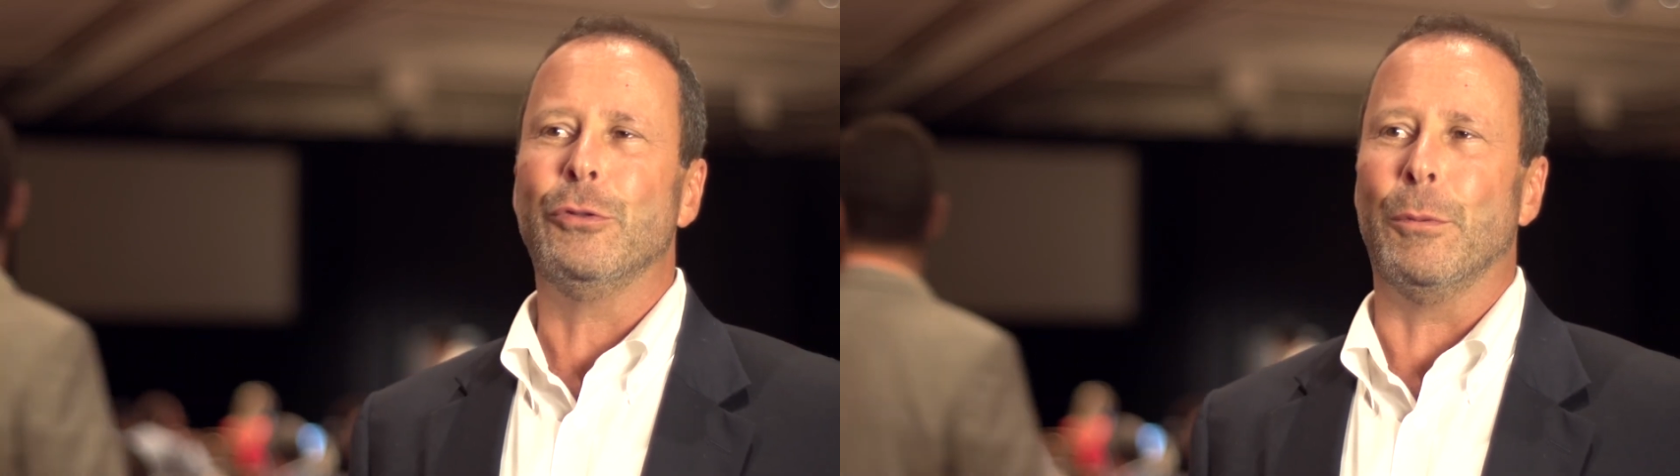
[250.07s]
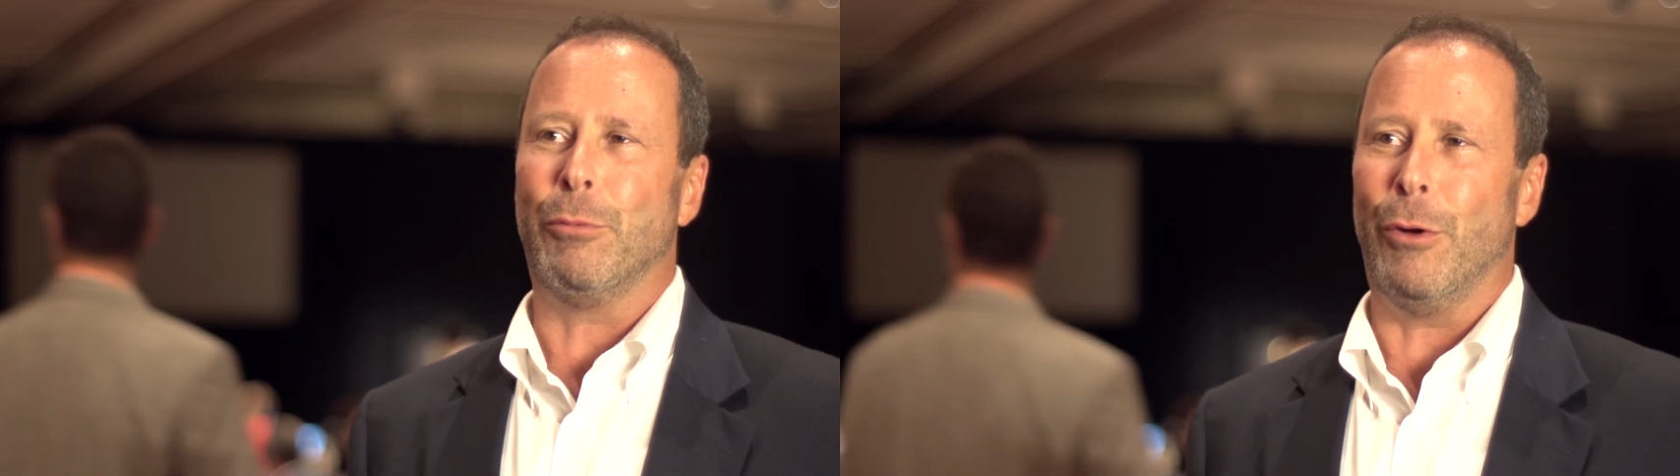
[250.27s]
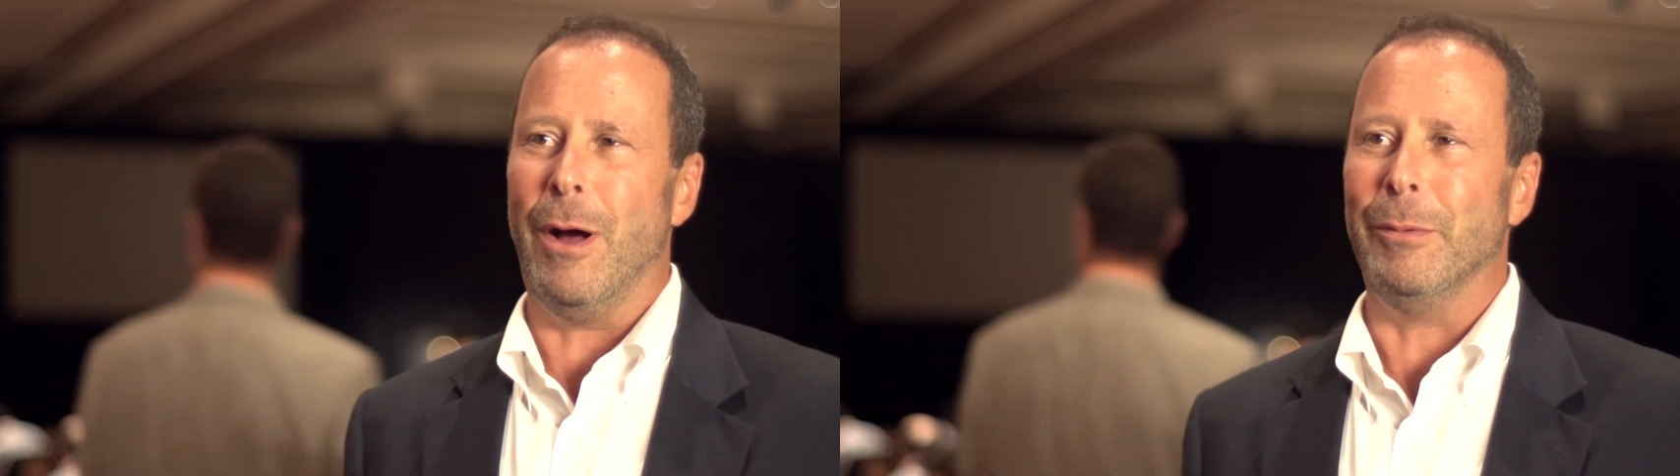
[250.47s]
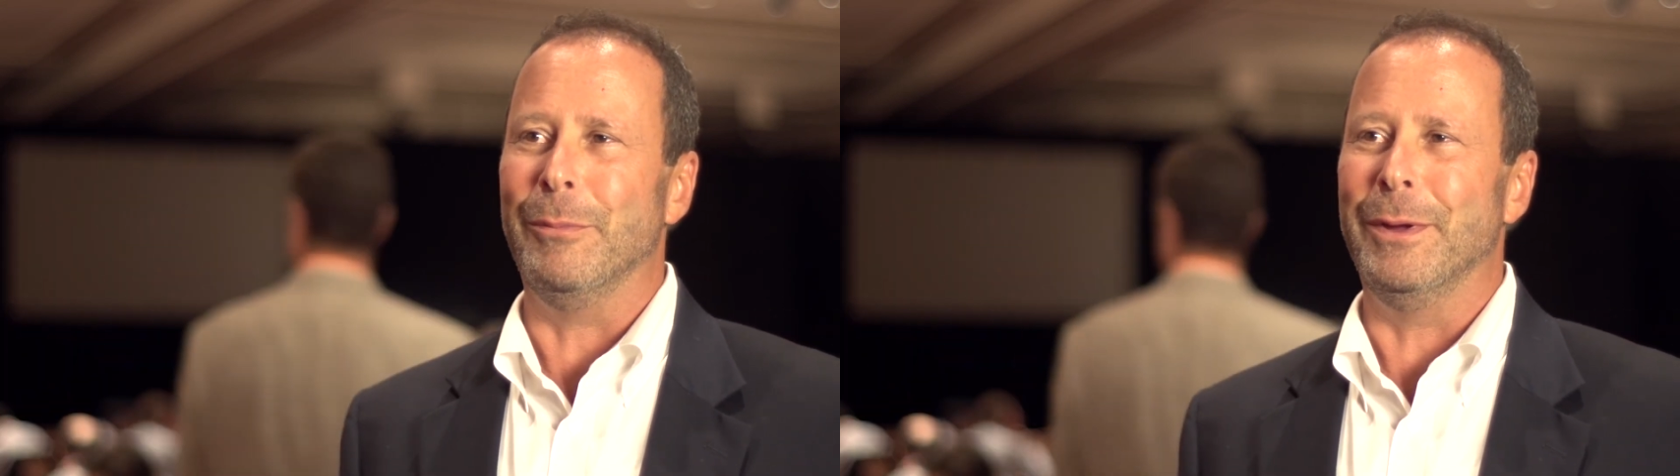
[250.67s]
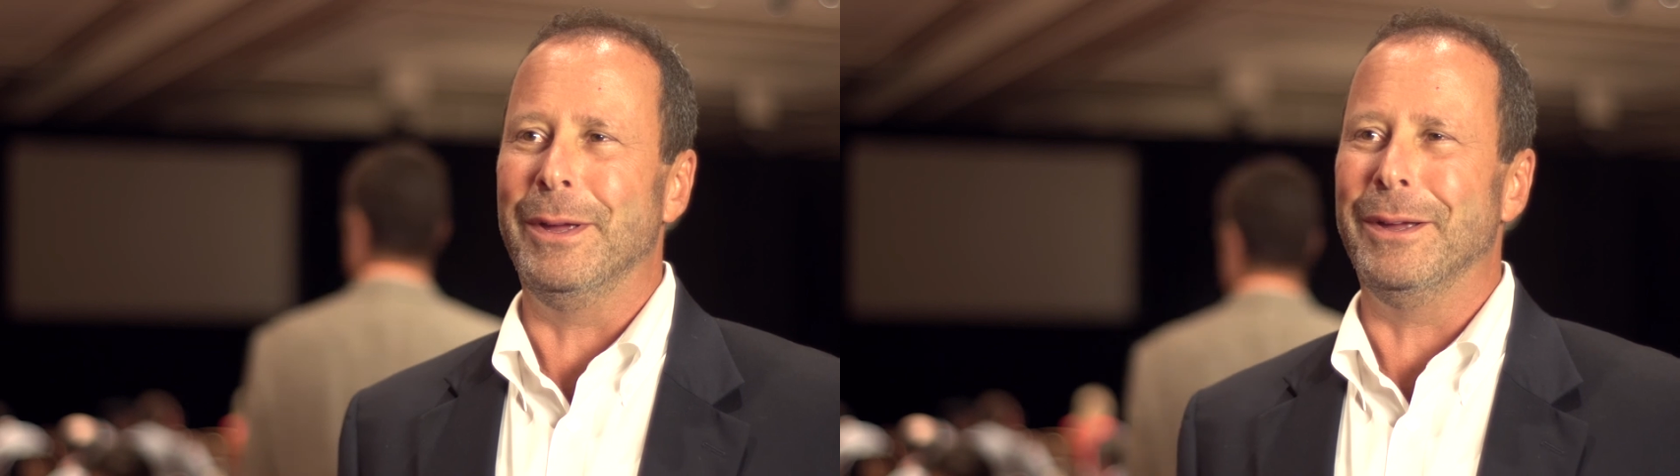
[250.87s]
to a
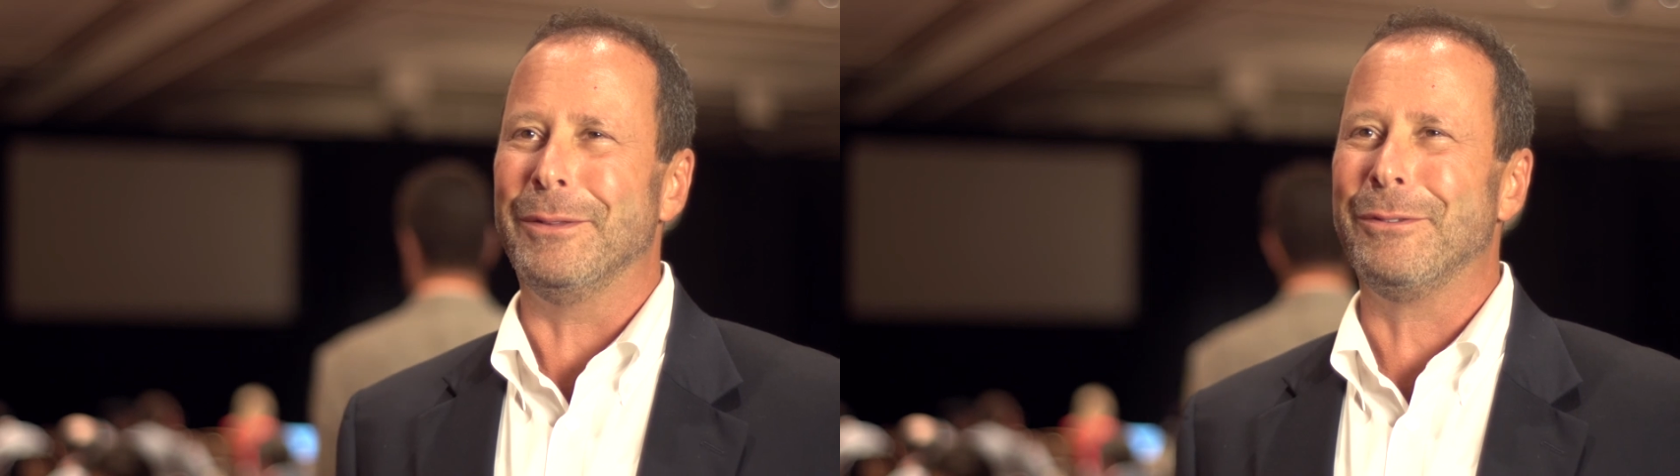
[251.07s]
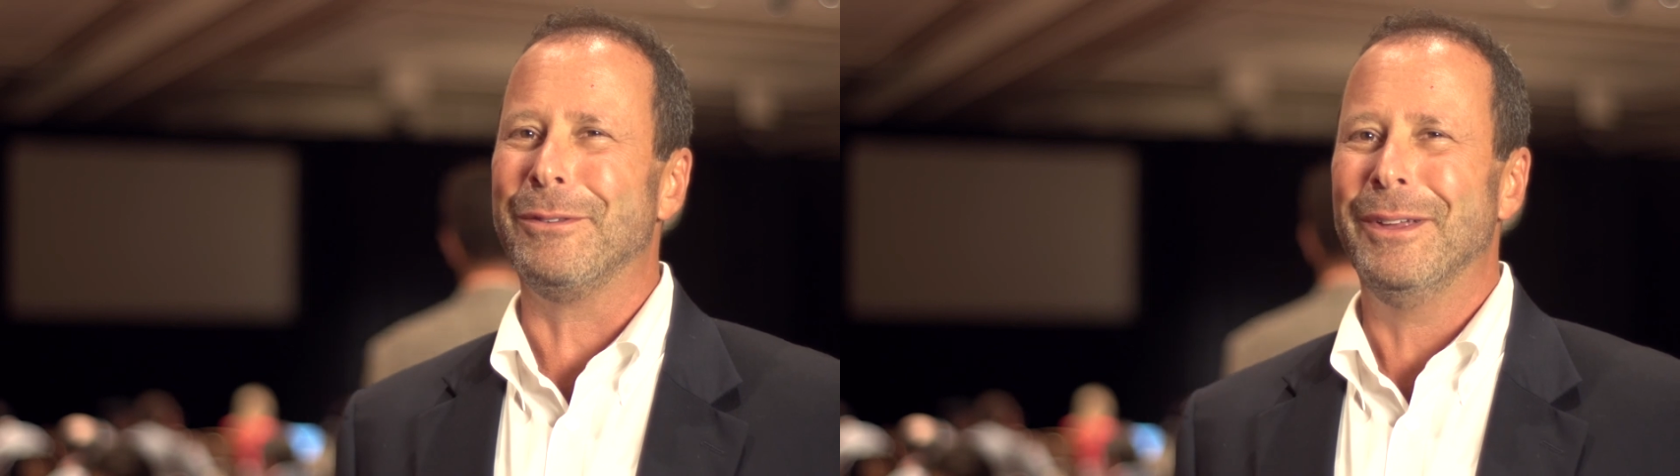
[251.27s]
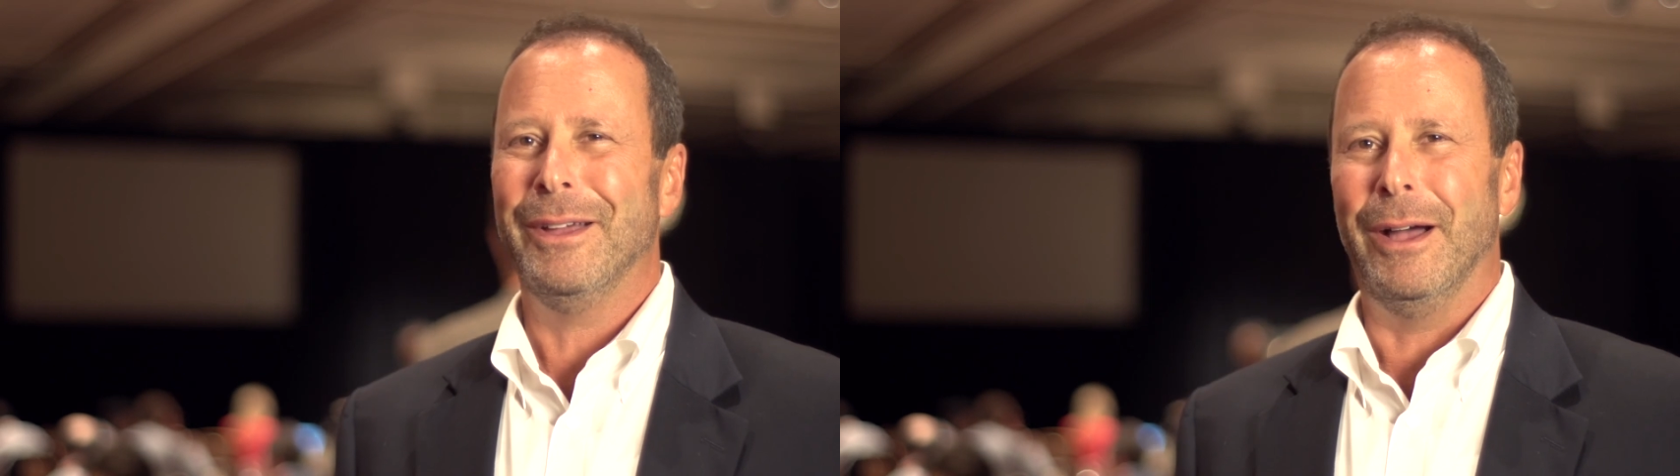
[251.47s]
problem, it's